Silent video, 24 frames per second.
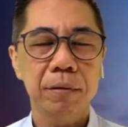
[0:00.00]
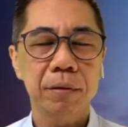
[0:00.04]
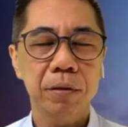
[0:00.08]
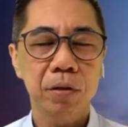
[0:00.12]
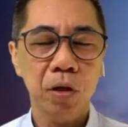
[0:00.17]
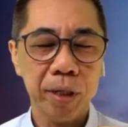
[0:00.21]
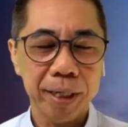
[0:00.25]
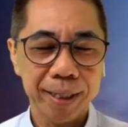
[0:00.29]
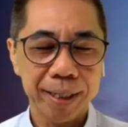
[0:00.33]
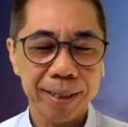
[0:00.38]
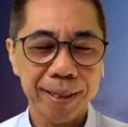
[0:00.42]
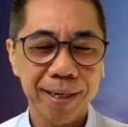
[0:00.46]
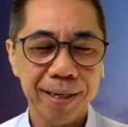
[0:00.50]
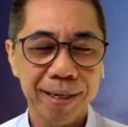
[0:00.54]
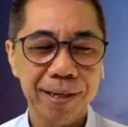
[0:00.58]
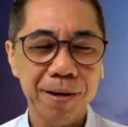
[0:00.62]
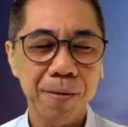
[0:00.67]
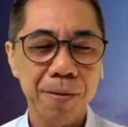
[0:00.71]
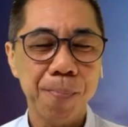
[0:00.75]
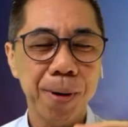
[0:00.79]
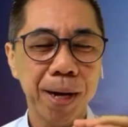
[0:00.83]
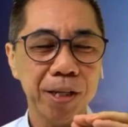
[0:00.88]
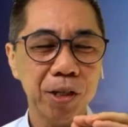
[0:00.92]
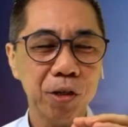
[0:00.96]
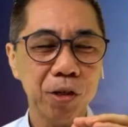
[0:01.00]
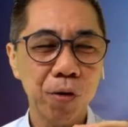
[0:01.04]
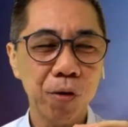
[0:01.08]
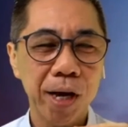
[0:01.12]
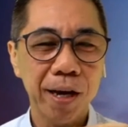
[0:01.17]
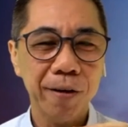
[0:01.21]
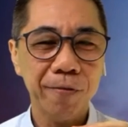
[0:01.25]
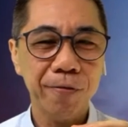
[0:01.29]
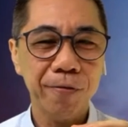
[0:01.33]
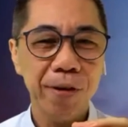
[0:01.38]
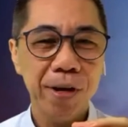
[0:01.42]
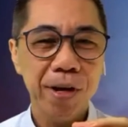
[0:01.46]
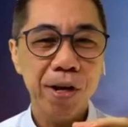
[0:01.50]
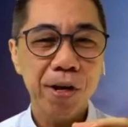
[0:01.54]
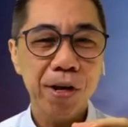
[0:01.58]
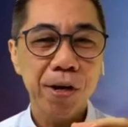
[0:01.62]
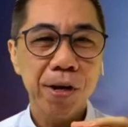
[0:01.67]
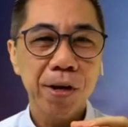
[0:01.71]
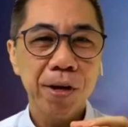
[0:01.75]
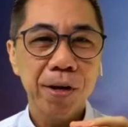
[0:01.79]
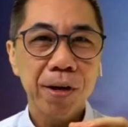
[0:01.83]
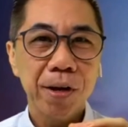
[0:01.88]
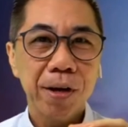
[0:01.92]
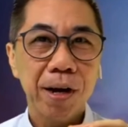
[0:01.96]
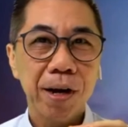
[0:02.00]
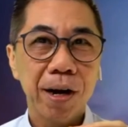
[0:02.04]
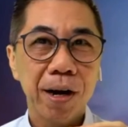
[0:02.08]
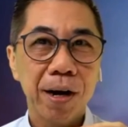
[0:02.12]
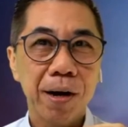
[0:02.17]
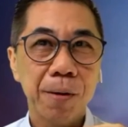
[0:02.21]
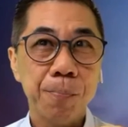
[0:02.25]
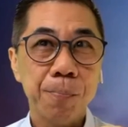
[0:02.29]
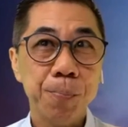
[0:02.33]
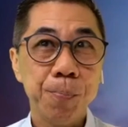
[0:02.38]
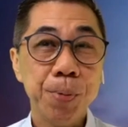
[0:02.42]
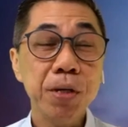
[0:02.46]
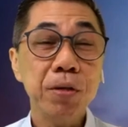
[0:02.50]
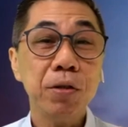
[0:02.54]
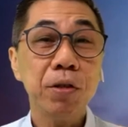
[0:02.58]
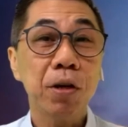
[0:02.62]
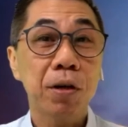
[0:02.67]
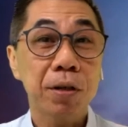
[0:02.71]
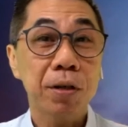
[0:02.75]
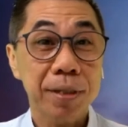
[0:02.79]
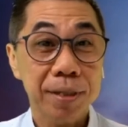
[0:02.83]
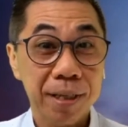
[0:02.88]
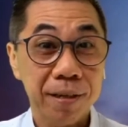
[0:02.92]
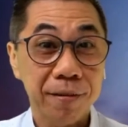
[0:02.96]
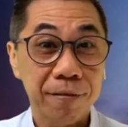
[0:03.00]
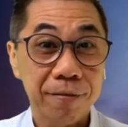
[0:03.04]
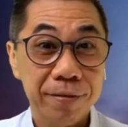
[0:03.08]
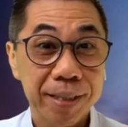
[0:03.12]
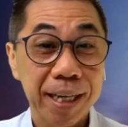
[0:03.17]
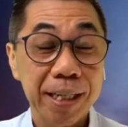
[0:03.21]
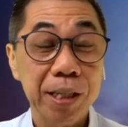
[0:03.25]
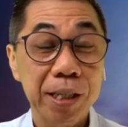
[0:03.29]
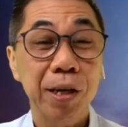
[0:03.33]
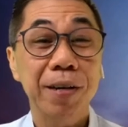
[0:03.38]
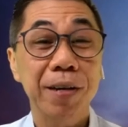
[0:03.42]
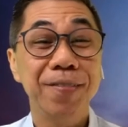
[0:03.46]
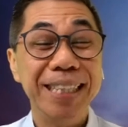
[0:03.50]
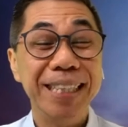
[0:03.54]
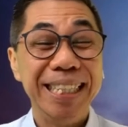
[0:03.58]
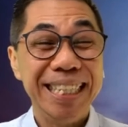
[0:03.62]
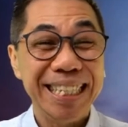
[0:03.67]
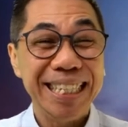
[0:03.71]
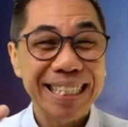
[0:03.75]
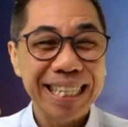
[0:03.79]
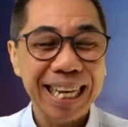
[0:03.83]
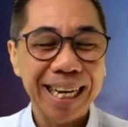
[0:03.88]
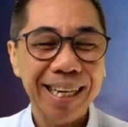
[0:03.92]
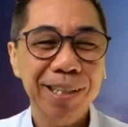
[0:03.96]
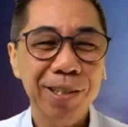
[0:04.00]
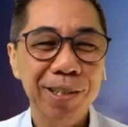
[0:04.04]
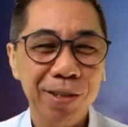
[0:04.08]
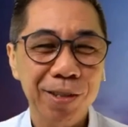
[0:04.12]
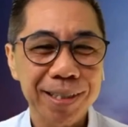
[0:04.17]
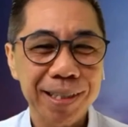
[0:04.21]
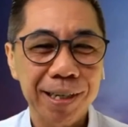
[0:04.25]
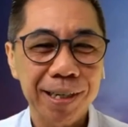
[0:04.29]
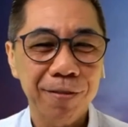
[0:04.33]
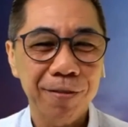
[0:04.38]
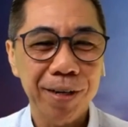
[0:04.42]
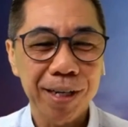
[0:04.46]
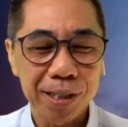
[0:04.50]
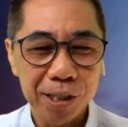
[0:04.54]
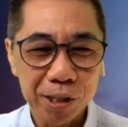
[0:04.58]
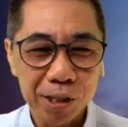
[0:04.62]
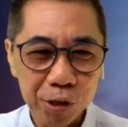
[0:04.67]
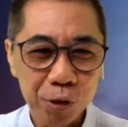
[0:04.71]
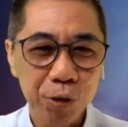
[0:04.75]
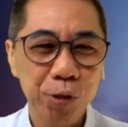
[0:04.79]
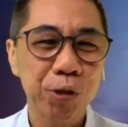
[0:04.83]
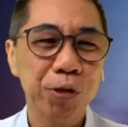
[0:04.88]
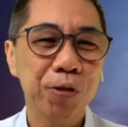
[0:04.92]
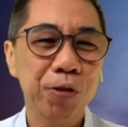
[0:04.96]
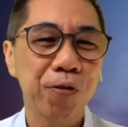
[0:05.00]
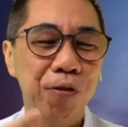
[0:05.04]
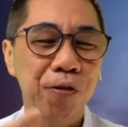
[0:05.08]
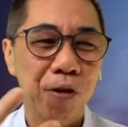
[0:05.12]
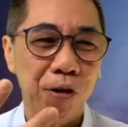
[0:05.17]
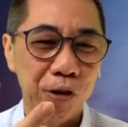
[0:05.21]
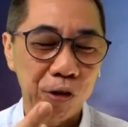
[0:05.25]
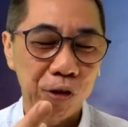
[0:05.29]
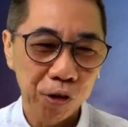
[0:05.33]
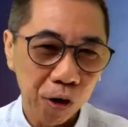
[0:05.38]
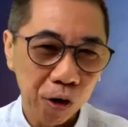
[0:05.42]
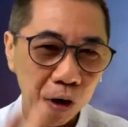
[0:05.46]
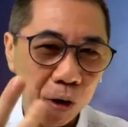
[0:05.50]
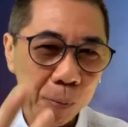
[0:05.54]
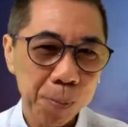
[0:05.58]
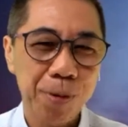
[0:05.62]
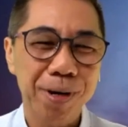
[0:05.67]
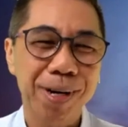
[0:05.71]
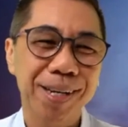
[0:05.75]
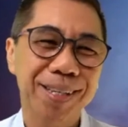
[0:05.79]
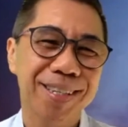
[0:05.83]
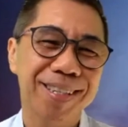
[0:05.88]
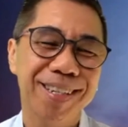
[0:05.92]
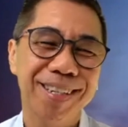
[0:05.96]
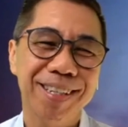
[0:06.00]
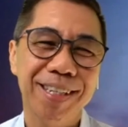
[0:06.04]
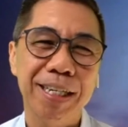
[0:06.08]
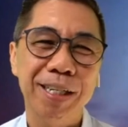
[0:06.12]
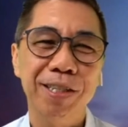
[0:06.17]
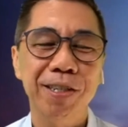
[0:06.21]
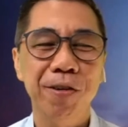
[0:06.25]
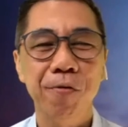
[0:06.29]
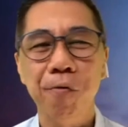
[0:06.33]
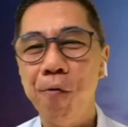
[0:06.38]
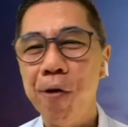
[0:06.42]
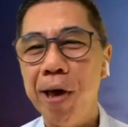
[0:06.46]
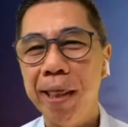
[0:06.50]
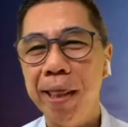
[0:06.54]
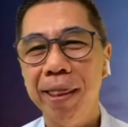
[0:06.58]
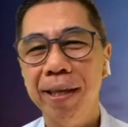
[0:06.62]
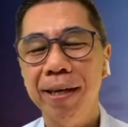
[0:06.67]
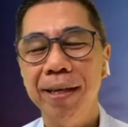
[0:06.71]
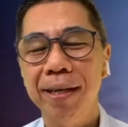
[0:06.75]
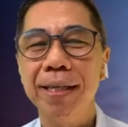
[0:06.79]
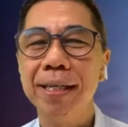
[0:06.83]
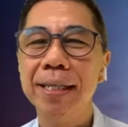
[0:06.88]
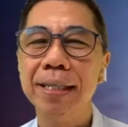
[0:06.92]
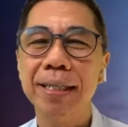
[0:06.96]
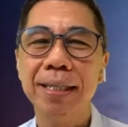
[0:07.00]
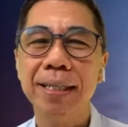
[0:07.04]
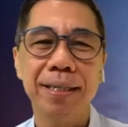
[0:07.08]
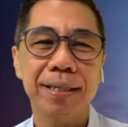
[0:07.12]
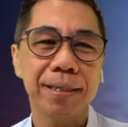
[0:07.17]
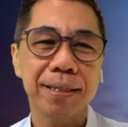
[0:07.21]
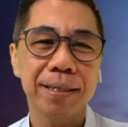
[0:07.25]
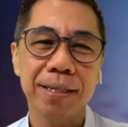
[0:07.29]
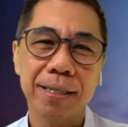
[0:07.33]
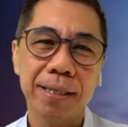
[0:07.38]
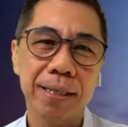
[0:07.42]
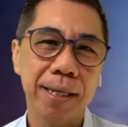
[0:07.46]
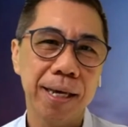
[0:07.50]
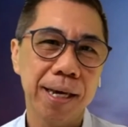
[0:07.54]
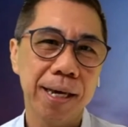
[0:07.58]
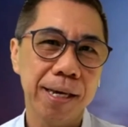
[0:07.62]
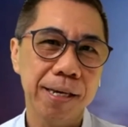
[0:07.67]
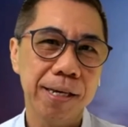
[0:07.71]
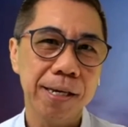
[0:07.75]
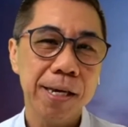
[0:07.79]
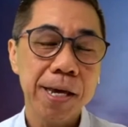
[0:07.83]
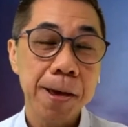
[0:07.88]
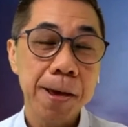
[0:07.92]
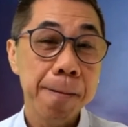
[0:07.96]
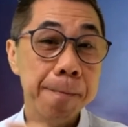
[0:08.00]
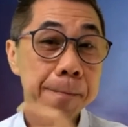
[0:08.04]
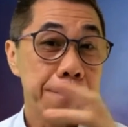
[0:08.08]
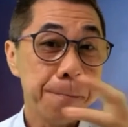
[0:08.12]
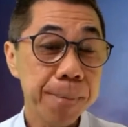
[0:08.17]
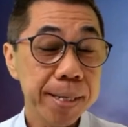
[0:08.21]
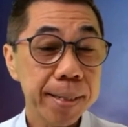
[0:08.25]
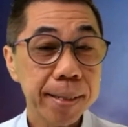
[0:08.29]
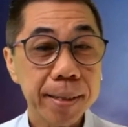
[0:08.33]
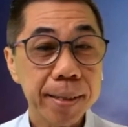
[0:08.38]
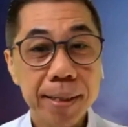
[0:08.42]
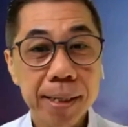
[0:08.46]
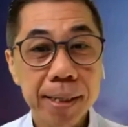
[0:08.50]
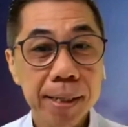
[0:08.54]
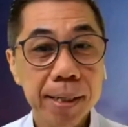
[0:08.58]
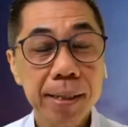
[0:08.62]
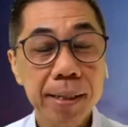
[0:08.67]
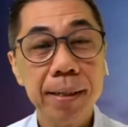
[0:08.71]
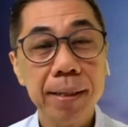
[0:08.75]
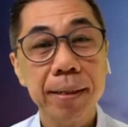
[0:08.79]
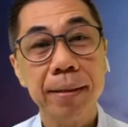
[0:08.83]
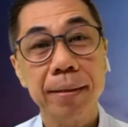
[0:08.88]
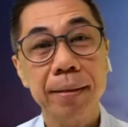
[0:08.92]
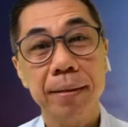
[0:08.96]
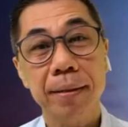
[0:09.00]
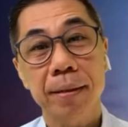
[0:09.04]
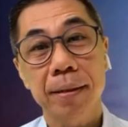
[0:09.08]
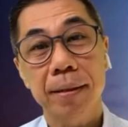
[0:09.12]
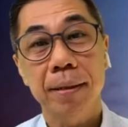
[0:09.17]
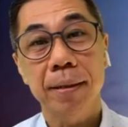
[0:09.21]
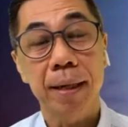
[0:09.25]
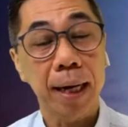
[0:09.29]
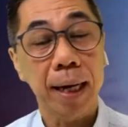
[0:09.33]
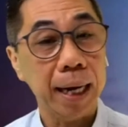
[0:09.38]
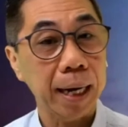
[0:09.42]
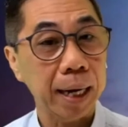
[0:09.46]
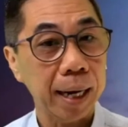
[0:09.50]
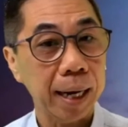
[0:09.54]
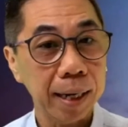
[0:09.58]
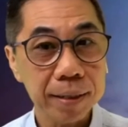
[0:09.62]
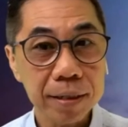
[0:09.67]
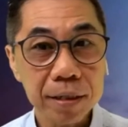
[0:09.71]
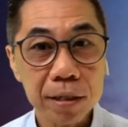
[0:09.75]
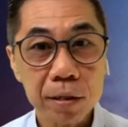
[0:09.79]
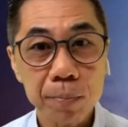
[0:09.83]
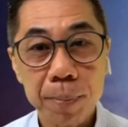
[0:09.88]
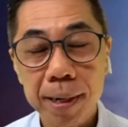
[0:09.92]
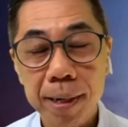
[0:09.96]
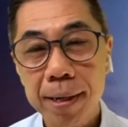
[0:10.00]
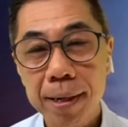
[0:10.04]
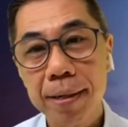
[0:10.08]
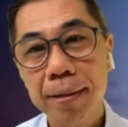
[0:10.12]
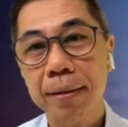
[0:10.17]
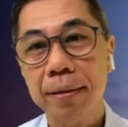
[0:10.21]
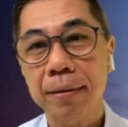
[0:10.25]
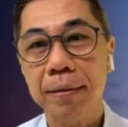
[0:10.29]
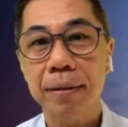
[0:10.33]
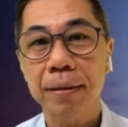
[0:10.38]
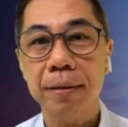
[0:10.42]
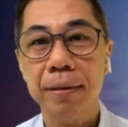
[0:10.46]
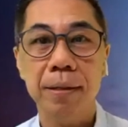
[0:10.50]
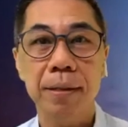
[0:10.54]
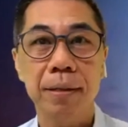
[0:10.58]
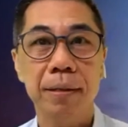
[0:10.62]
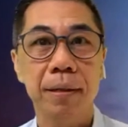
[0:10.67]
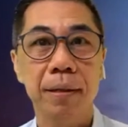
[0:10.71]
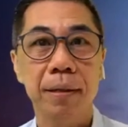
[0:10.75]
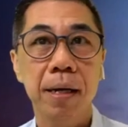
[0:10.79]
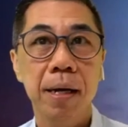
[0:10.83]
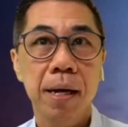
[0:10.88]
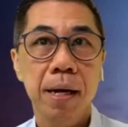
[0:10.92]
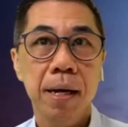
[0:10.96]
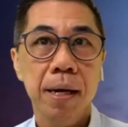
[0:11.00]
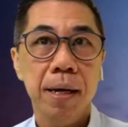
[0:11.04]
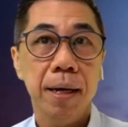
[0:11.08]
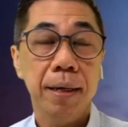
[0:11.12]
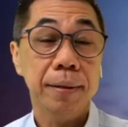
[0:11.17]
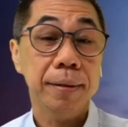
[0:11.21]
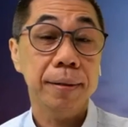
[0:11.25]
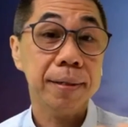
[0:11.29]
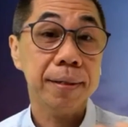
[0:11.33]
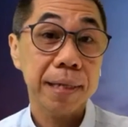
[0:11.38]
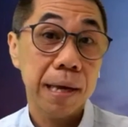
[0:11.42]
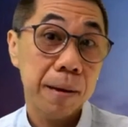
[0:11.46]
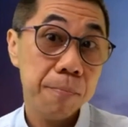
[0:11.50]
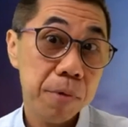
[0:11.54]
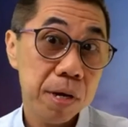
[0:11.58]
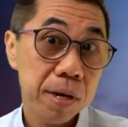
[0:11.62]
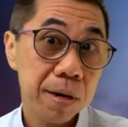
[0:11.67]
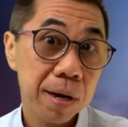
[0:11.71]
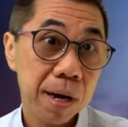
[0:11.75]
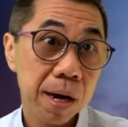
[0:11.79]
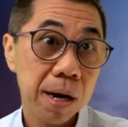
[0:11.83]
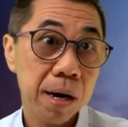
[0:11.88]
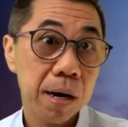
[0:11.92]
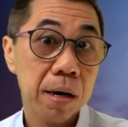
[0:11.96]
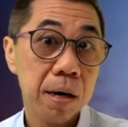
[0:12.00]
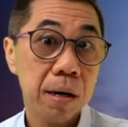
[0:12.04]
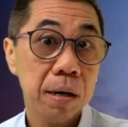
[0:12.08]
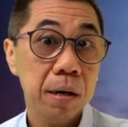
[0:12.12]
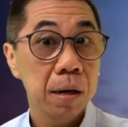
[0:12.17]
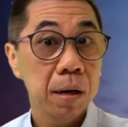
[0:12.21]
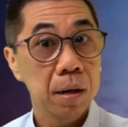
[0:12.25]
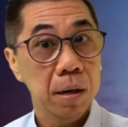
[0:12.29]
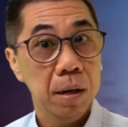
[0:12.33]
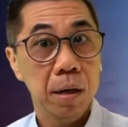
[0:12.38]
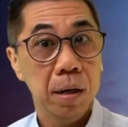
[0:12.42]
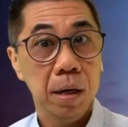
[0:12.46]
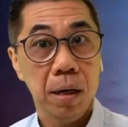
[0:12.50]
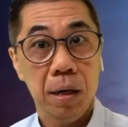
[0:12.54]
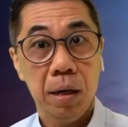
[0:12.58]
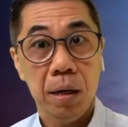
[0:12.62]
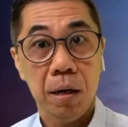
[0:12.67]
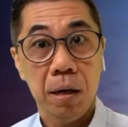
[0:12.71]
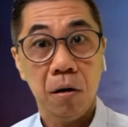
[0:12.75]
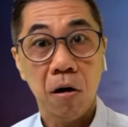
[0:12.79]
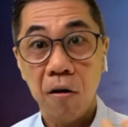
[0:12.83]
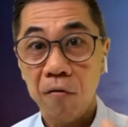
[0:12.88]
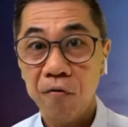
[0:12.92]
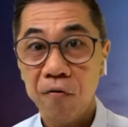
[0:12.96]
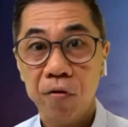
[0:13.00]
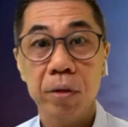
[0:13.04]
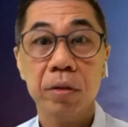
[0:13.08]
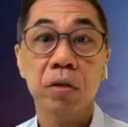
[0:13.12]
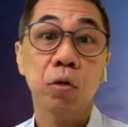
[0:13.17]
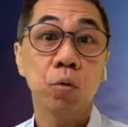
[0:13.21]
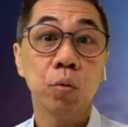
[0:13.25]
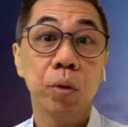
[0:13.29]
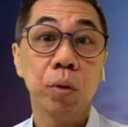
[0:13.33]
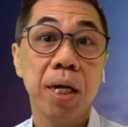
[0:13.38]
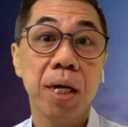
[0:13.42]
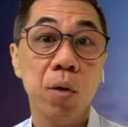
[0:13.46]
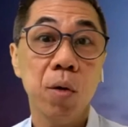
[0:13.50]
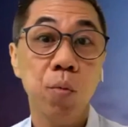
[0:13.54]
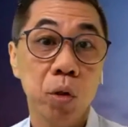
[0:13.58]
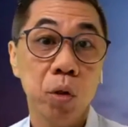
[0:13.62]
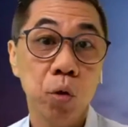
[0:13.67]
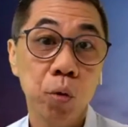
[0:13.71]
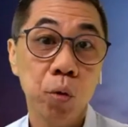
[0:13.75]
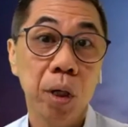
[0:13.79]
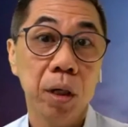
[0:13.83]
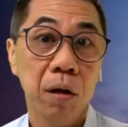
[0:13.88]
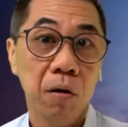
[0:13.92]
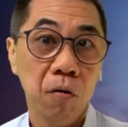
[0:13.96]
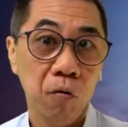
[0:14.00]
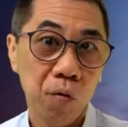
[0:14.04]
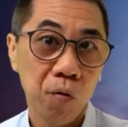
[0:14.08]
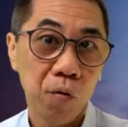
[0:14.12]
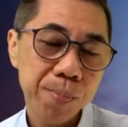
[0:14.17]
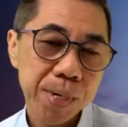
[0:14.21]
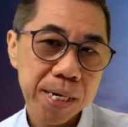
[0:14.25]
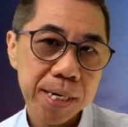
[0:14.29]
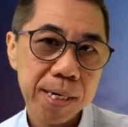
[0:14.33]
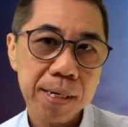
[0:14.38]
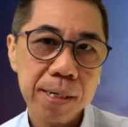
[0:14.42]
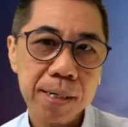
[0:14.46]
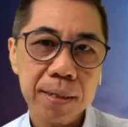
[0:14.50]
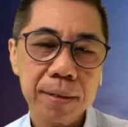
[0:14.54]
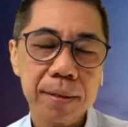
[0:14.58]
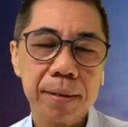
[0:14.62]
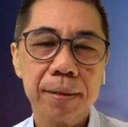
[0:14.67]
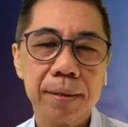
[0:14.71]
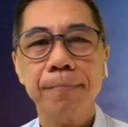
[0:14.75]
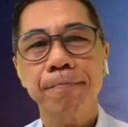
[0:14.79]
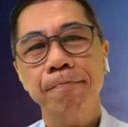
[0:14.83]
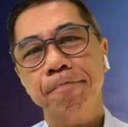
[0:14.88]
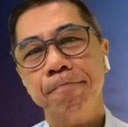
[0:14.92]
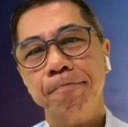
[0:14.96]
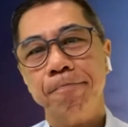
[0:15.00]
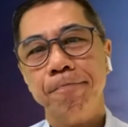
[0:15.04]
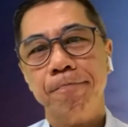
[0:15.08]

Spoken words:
not attended, but you have built yourself, that you have designed yourself and used for your presentation, whether it is in a meeting, is it in a client's place, is it in a seminar, conference, or today we do a lot of webinars.